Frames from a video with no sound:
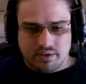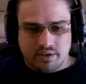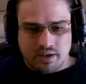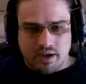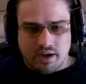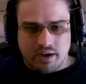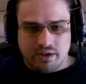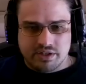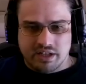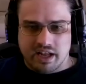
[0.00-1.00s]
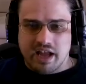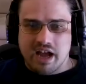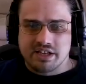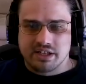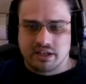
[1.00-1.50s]
You see that guy
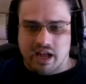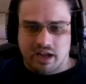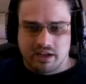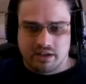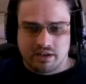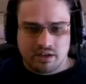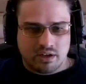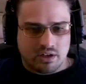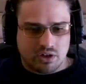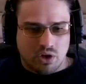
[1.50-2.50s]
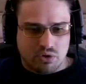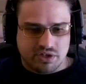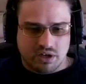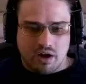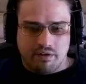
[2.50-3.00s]
still like
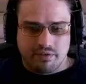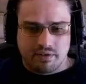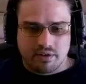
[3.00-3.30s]
dozing off.